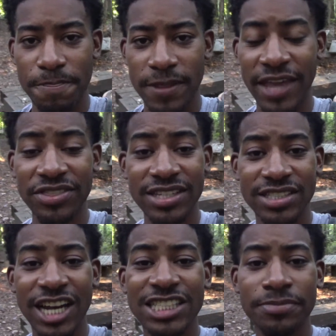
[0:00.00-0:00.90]
And the
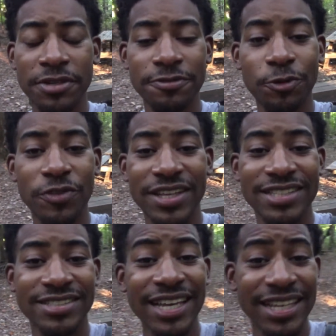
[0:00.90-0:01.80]
judgment for these
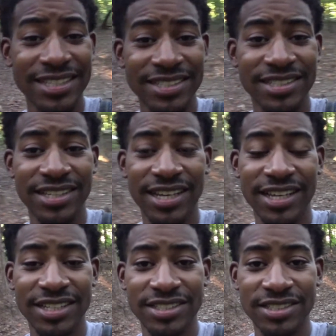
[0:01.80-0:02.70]
sins
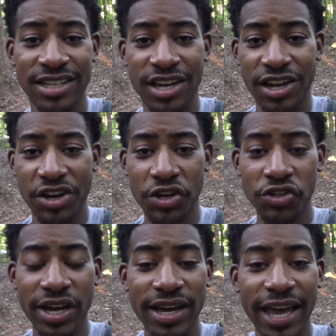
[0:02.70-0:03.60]
is you're
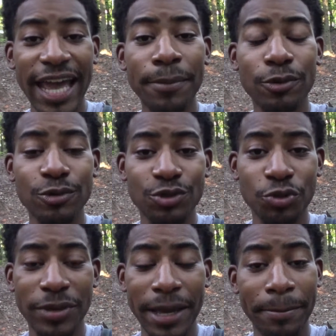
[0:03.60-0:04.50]
not able to
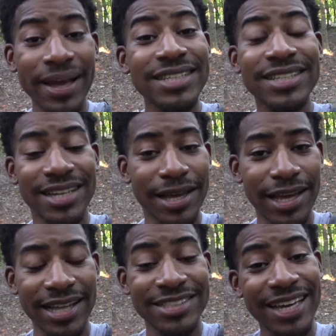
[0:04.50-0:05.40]
be admitted
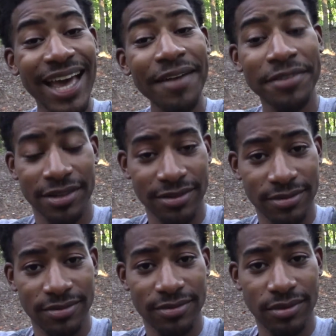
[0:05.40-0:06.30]
into heaven,
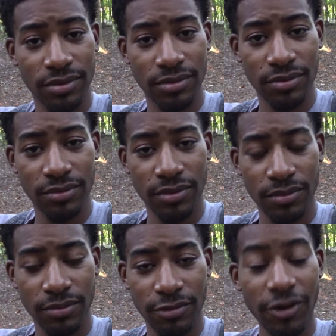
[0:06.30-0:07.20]

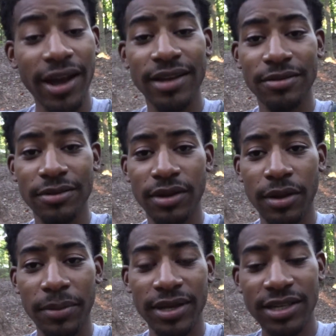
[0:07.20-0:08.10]
right?
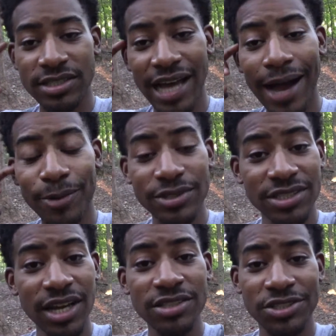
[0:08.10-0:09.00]
Because God will
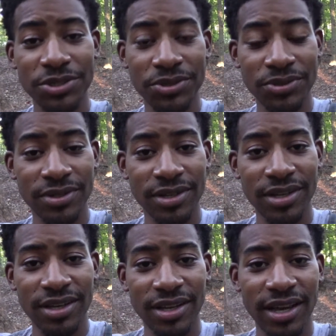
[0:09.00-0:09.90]
judge you
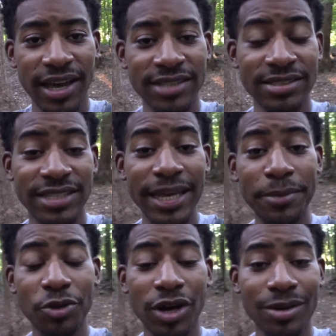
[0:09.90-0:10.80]
and deem
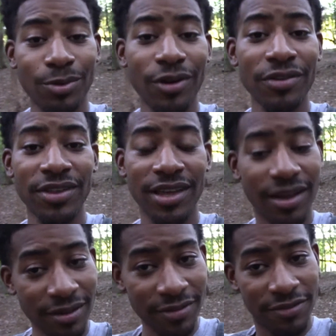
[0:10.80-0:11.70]
you unworthy
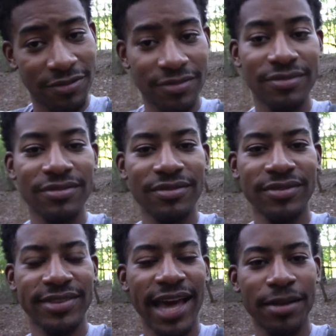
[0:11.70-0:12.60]
of
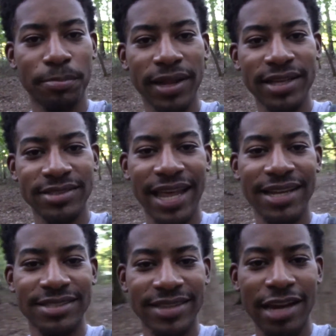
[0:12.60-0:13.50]
that place,
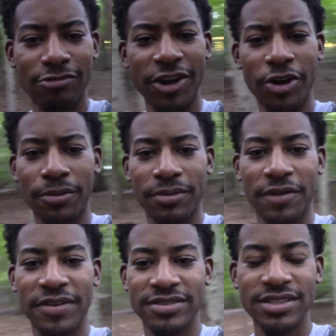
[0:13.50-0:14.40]
that realm
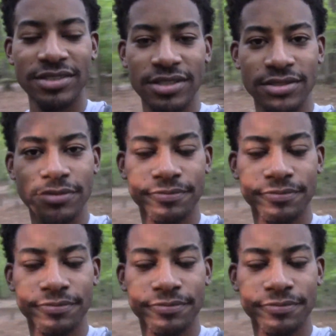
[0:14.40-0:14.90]
of existence.